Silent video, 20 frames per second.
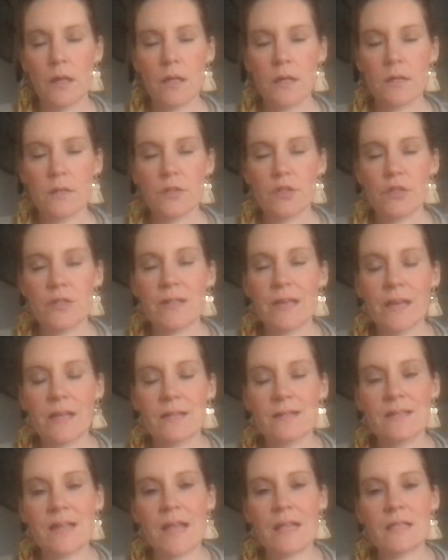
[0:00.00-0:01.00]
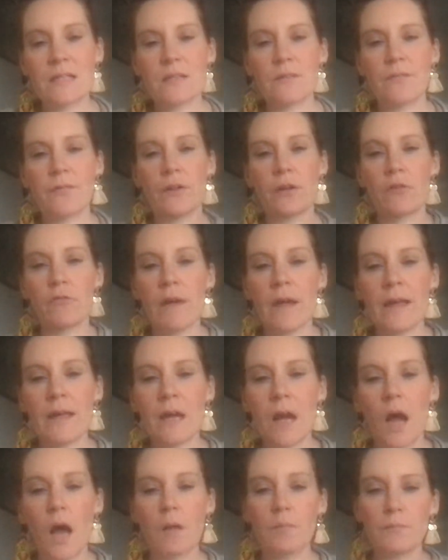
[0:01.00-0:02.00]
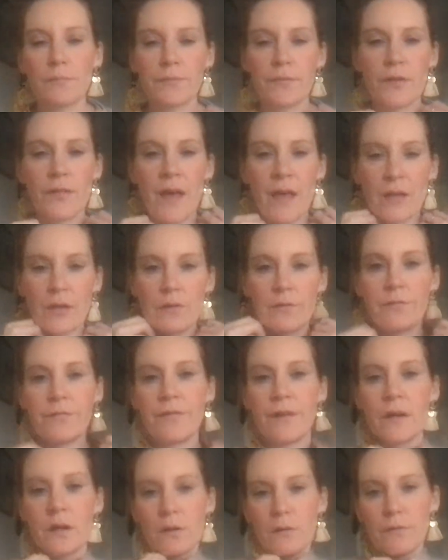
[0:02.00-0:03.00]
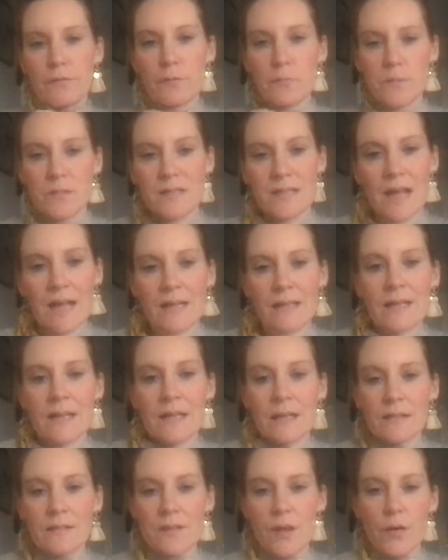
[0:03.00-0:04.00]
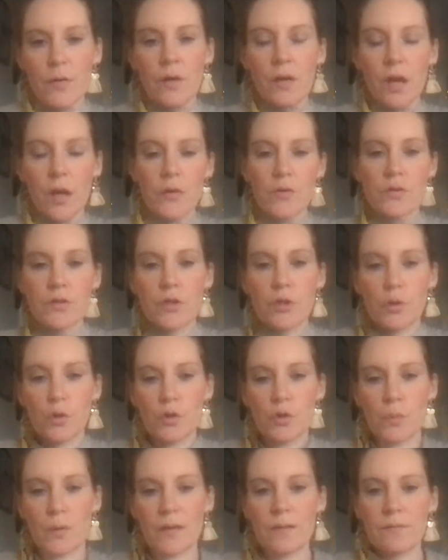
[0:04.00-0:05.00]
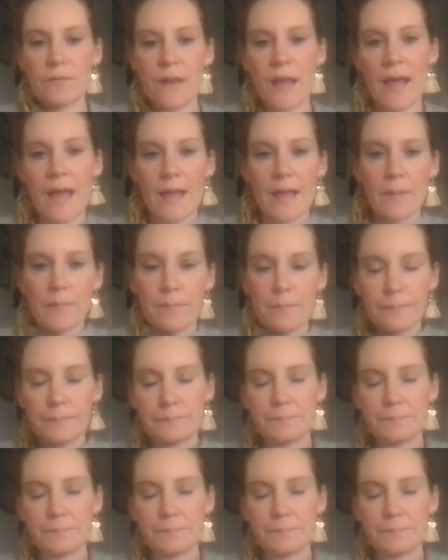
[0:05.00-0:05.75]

So just get a sense of the great comfort that you feel from standing so close to your twin flame.